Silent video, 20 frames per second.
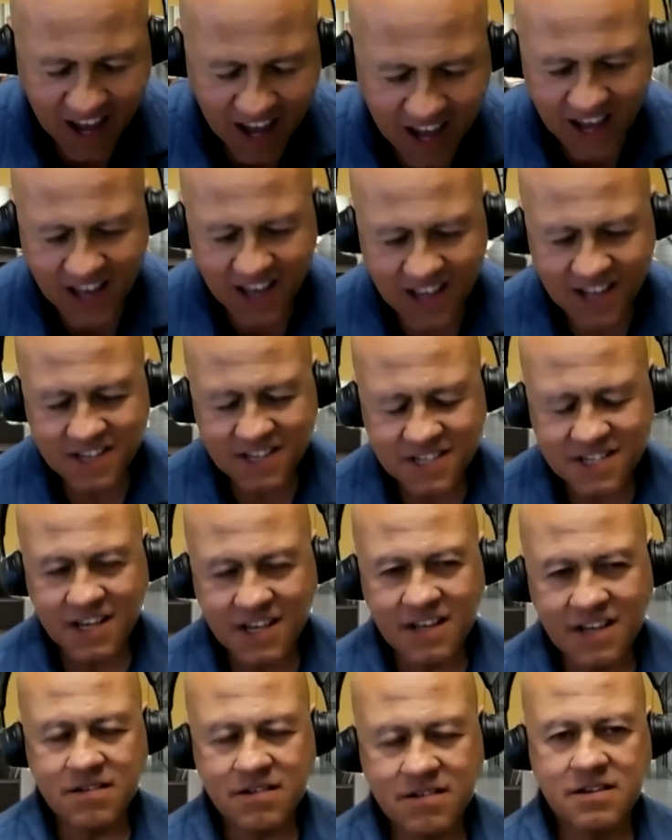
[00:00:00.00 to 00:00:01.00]
And
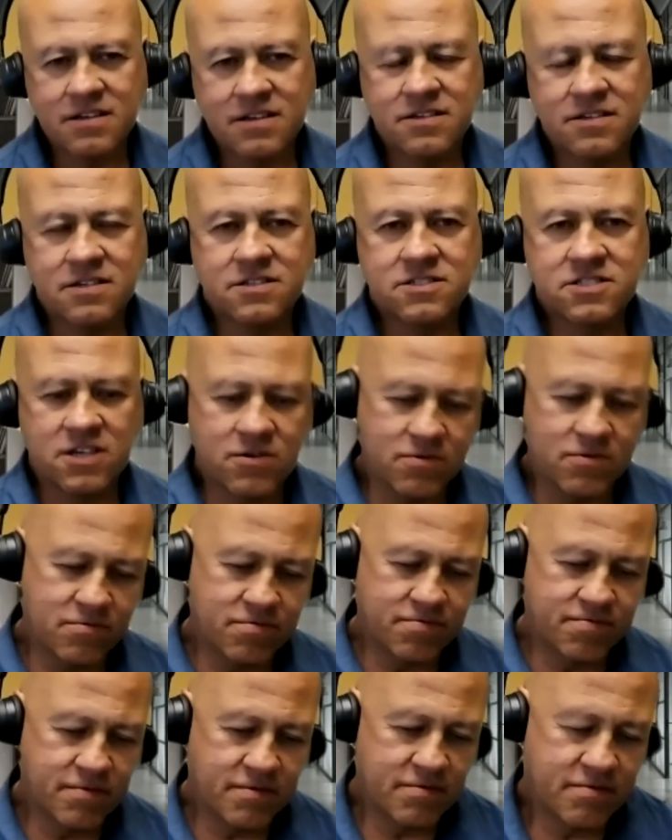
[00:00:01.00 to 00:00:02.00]

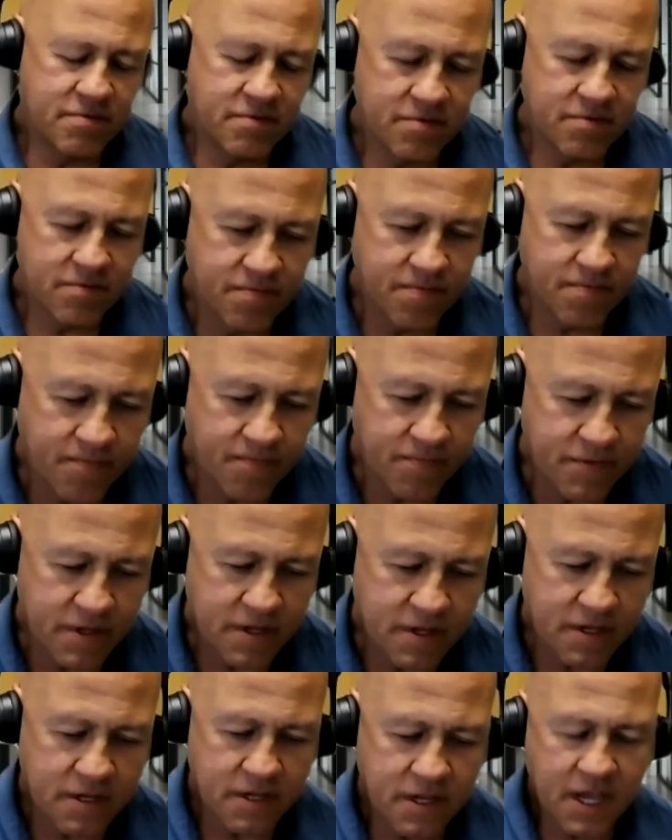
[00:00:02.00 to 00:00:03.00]
so
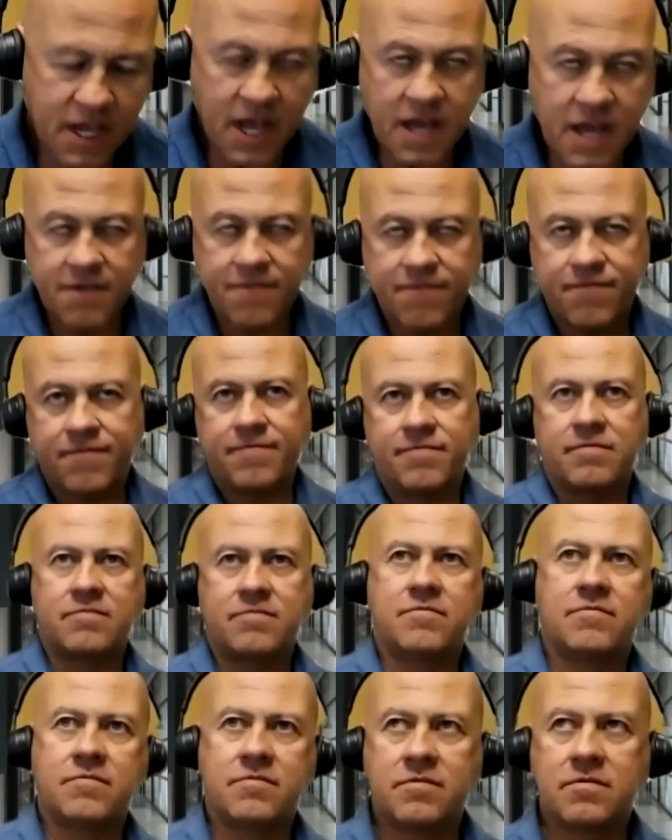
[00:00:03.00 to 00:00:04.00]
kind of
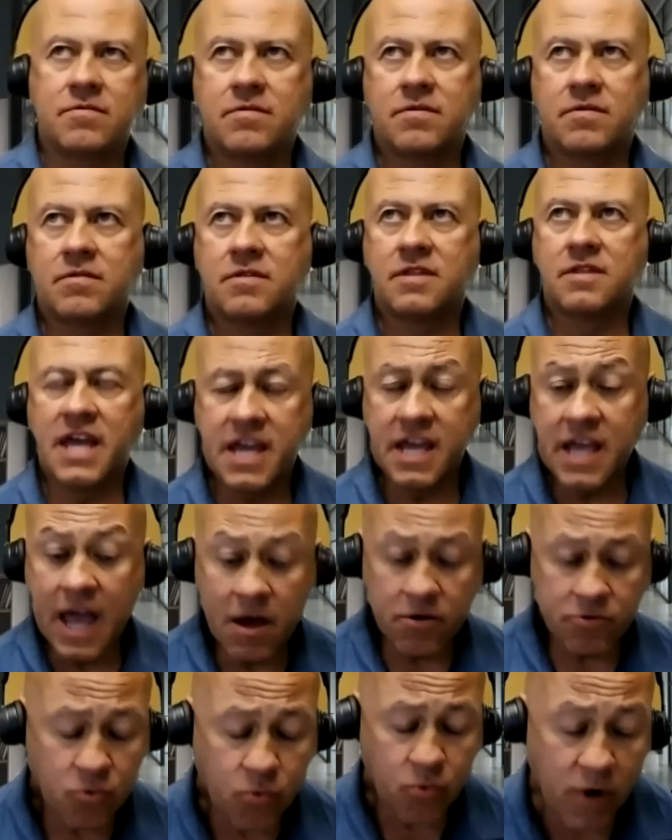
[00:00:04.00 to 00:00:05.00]
laying
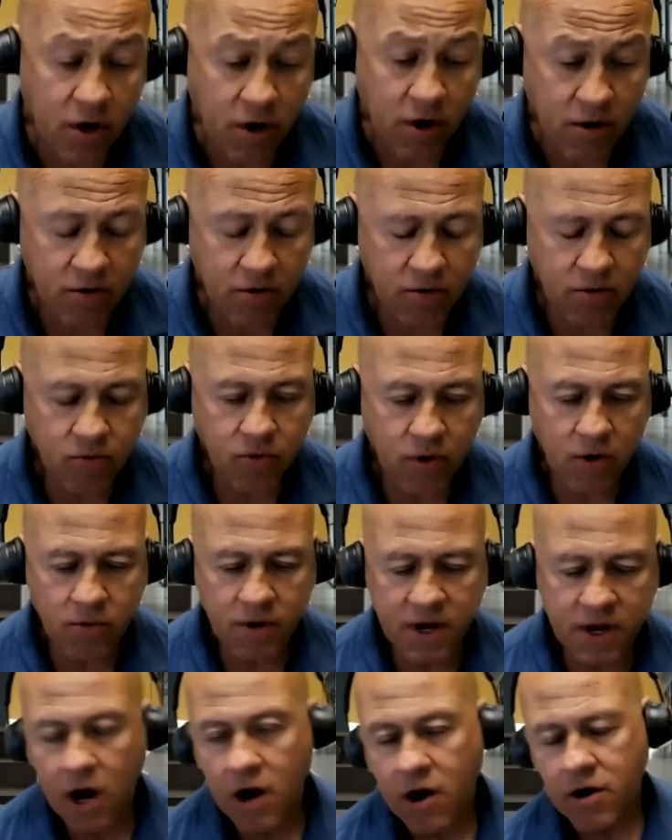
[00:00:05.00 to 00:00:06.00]
out where
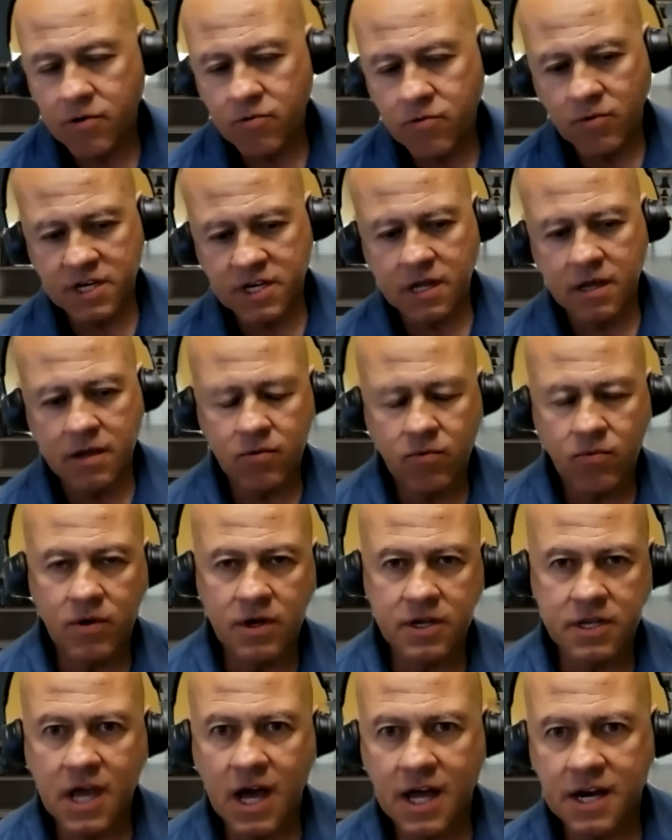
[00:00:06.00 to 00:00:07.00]
we are and
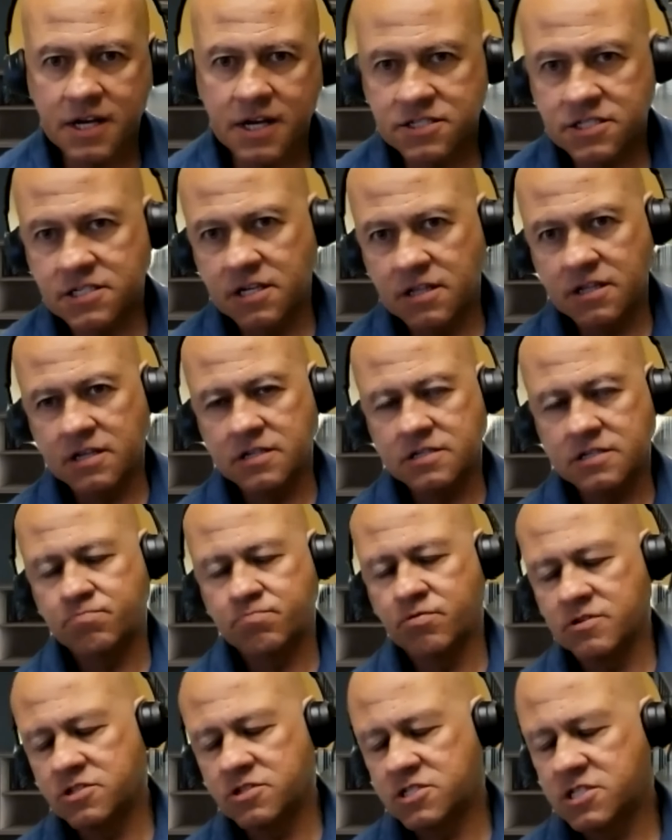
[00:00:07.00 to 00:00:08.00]
what got us to this,
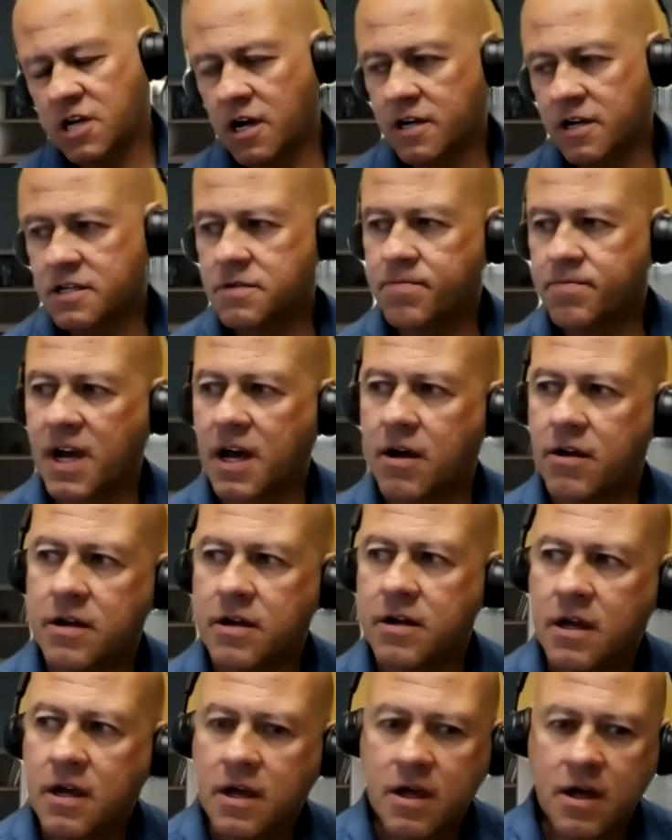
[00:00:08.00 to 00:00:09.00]
Bruce talked about
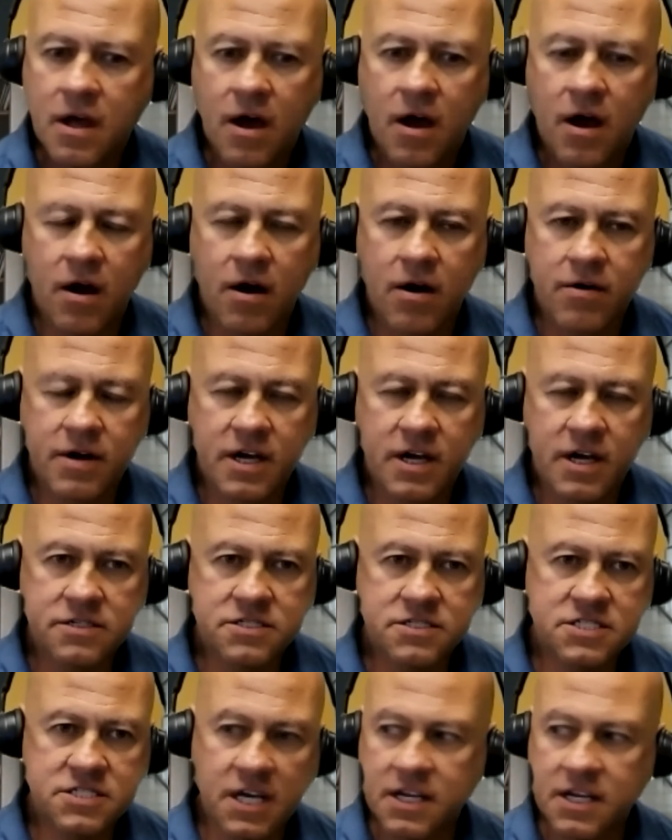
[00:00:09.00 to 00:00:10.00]
our
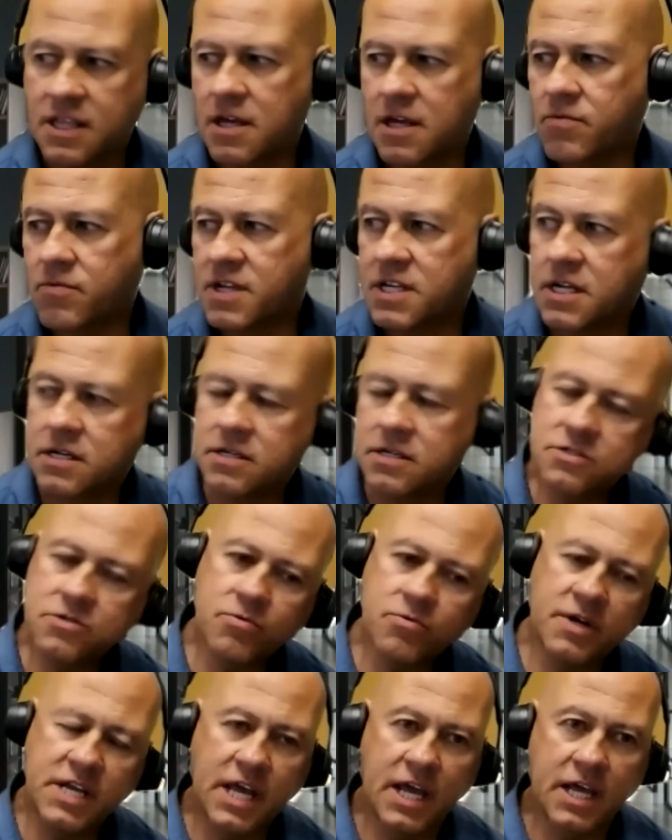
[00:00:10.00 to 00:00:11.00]
study that we did in
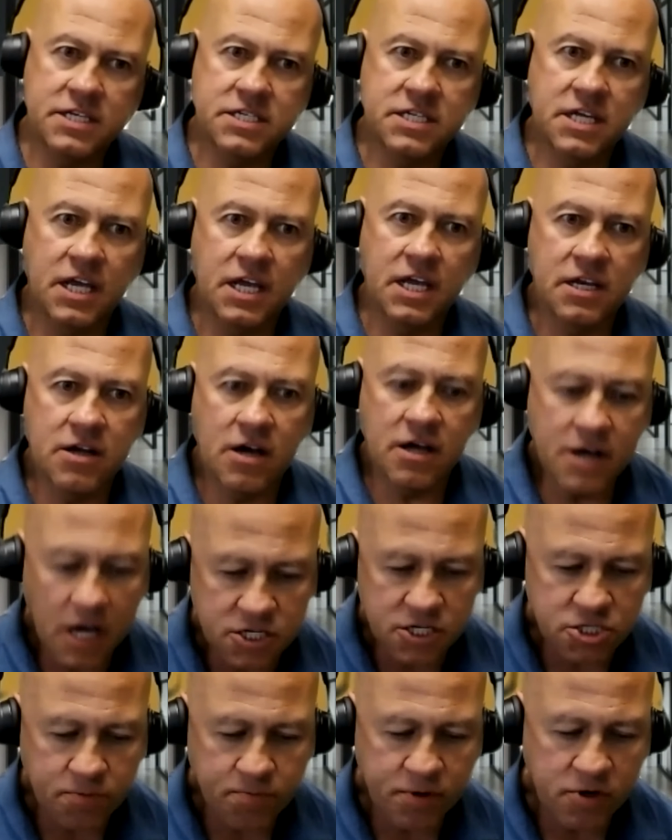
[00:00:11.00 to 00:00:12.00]
2018 on
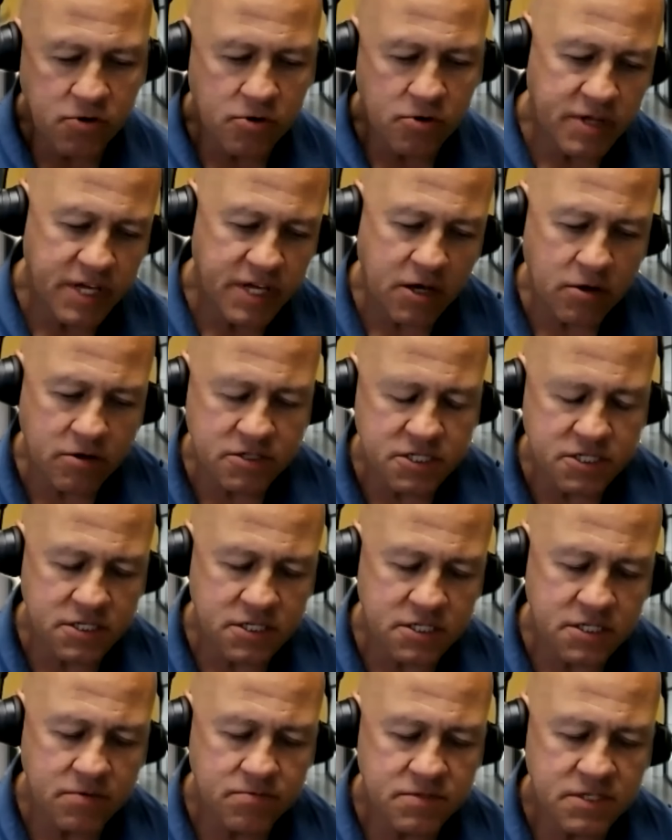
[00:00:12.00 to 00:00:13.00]
entrepreneurial
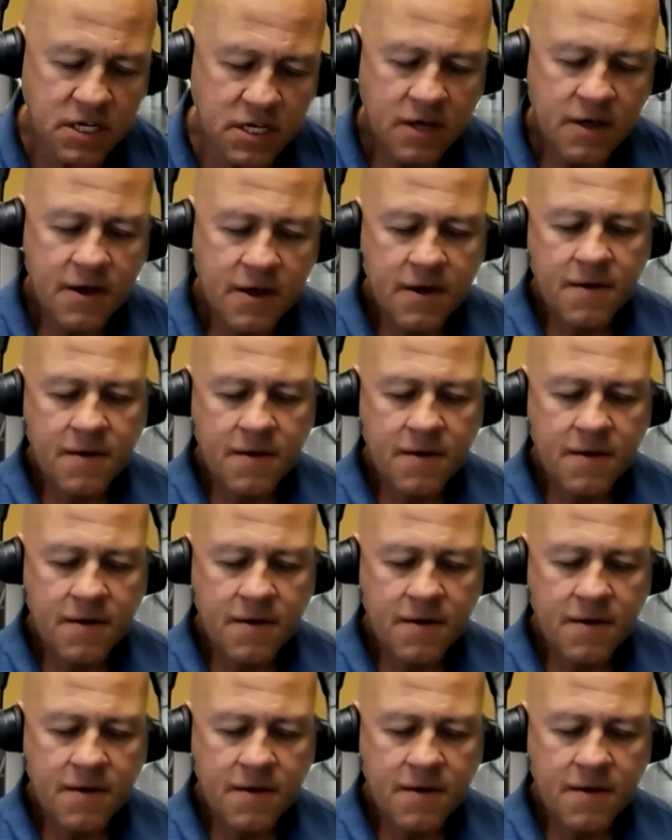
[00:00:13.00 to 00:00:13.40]
ecosystems.